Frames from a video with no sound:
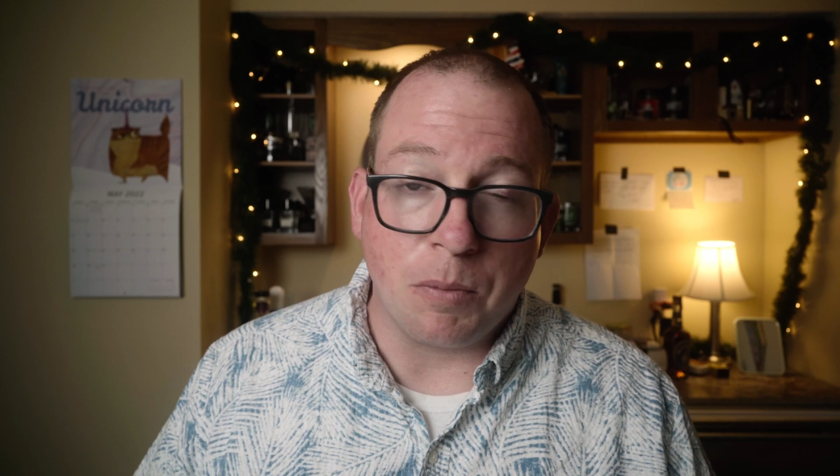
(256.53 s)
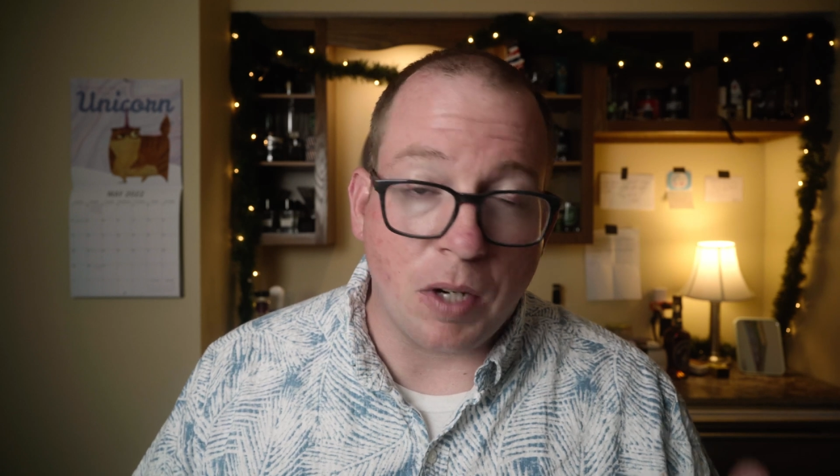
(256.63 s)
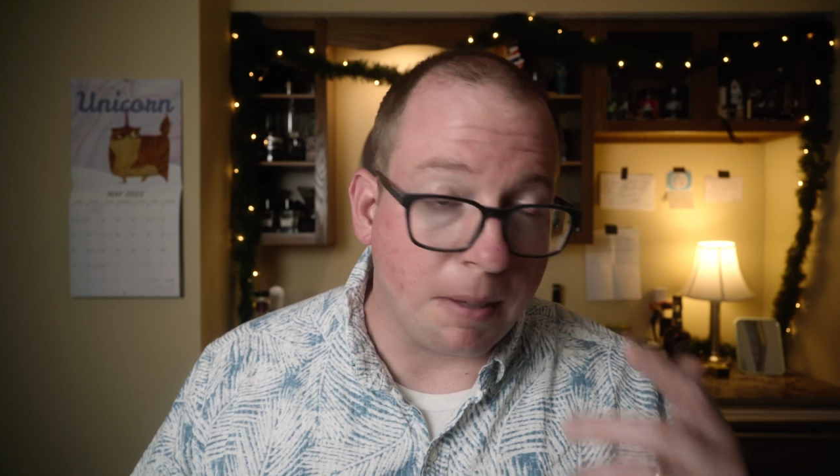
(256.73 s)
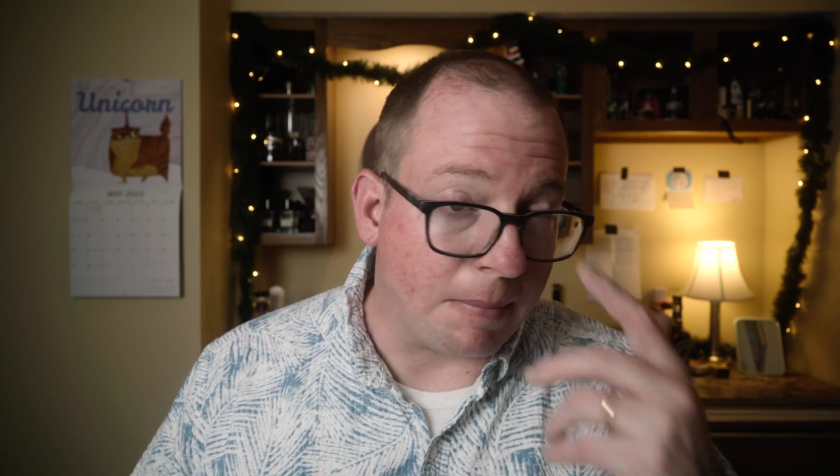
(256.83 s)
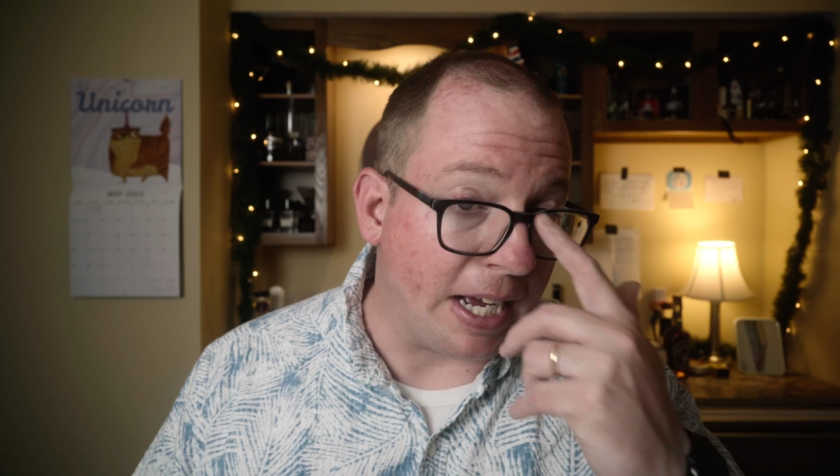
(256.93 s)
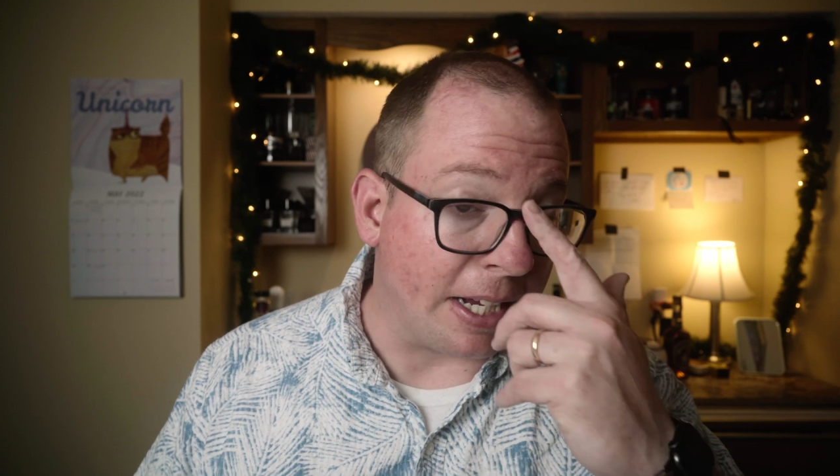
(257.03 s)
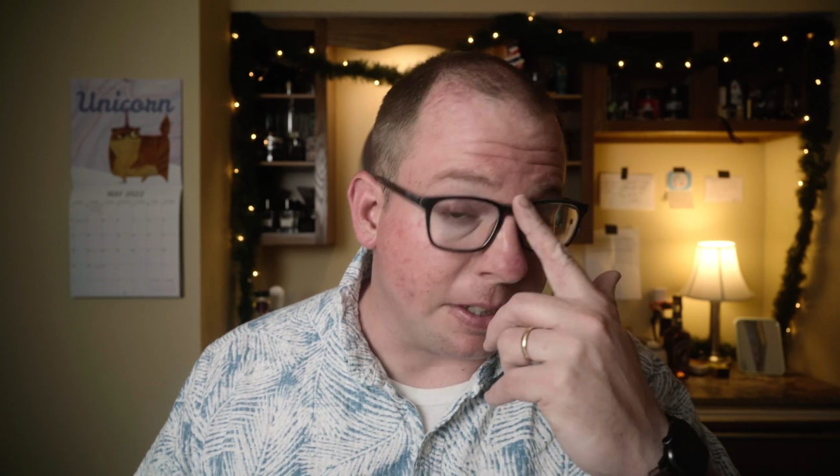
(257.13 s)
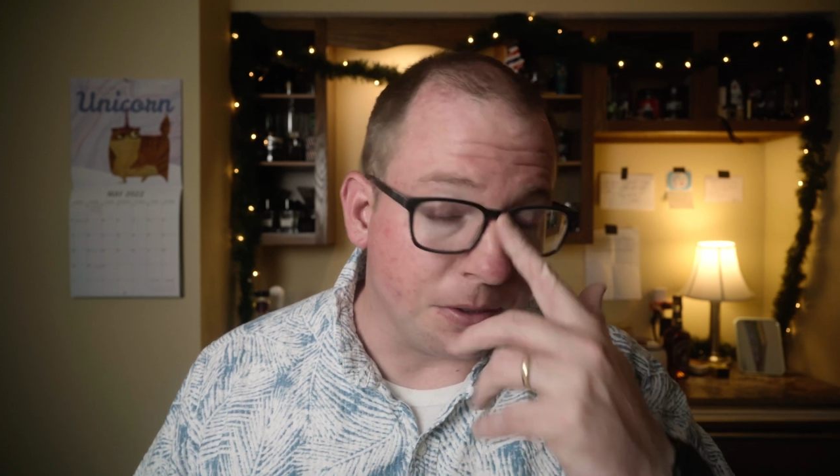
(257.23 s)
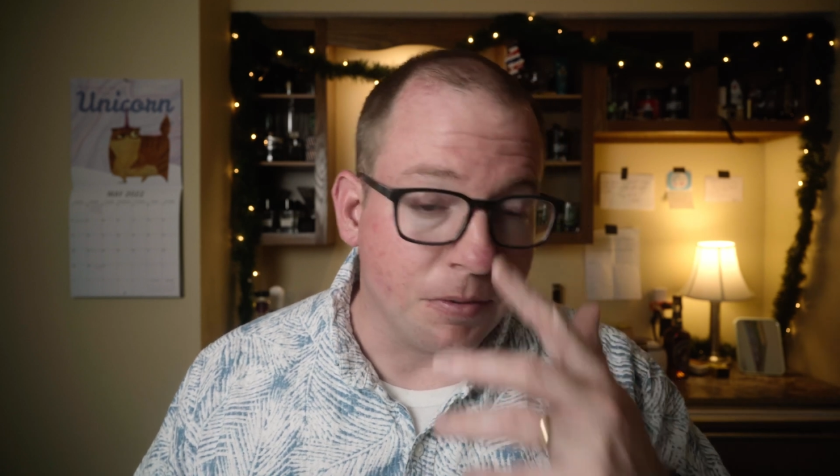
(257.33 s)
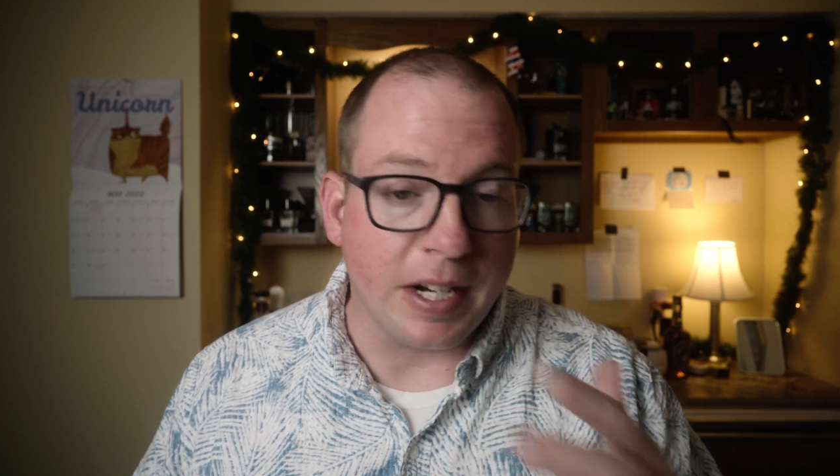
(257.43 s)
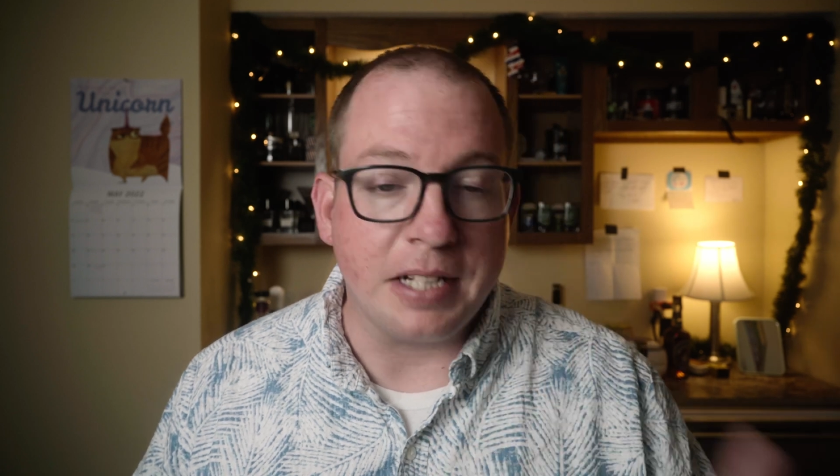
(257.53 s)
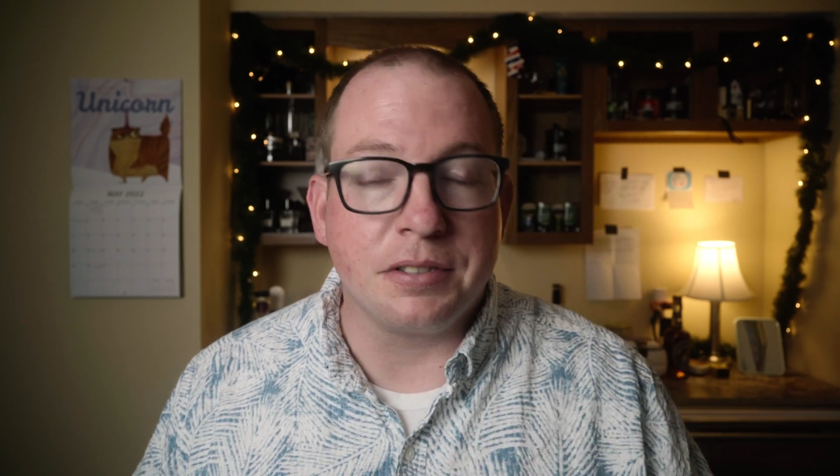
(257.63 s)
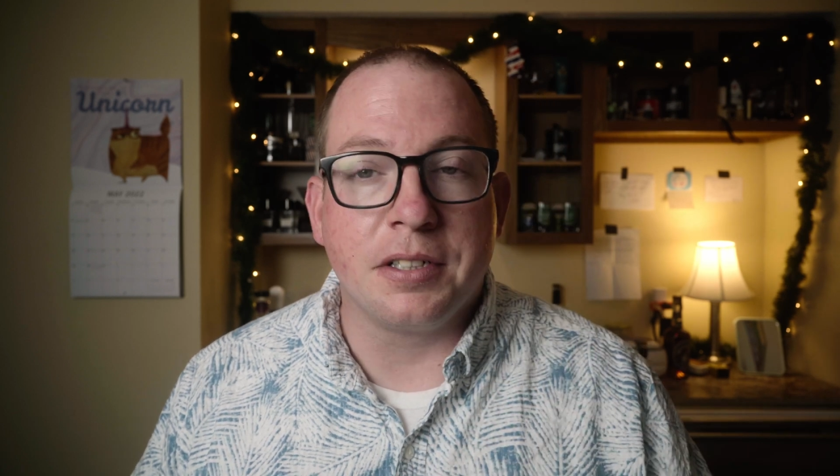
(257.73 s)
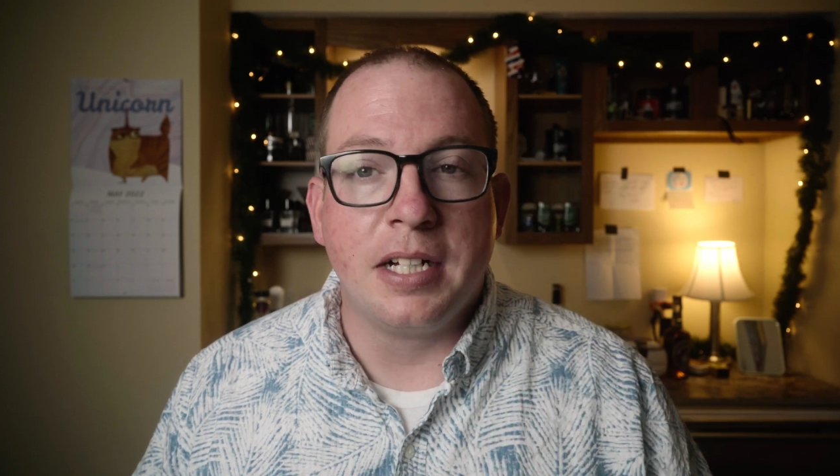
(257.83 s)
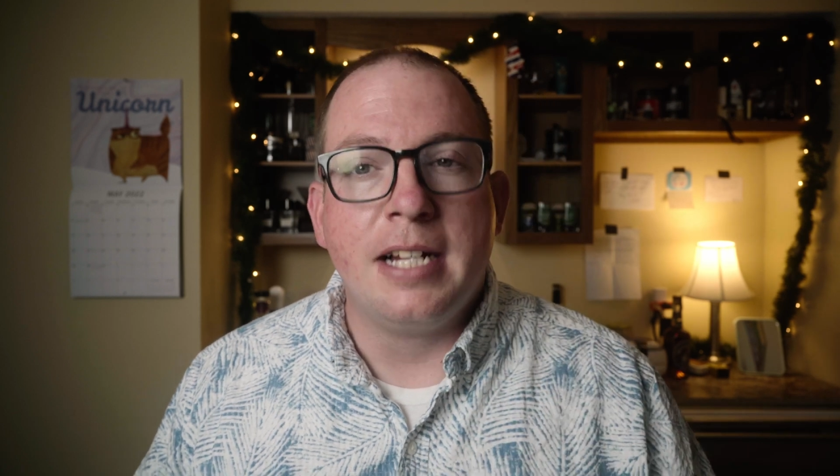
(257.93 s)
want to buy a new
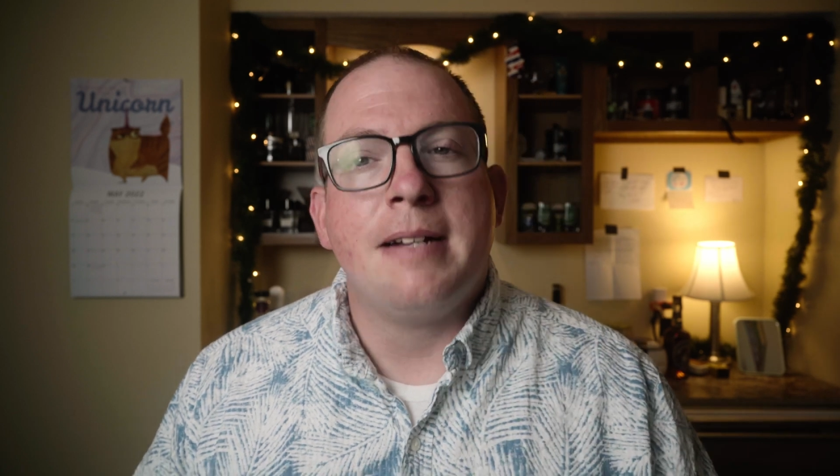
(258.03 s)
razor,